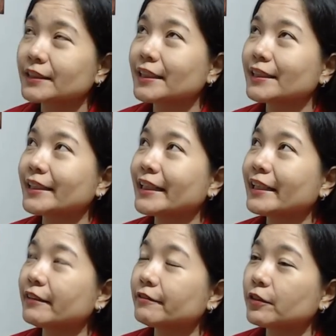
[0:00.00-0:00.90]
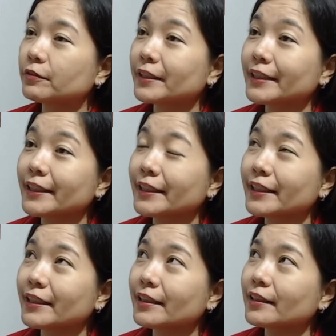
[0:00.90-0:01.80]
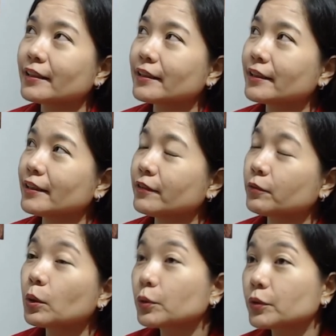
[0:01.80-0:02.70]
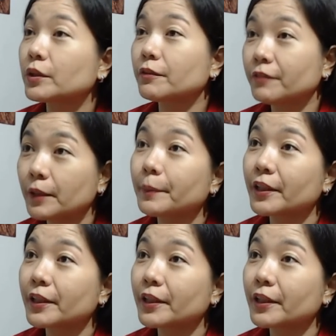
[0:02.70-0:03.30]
that they have already uh, wrote to the Philippine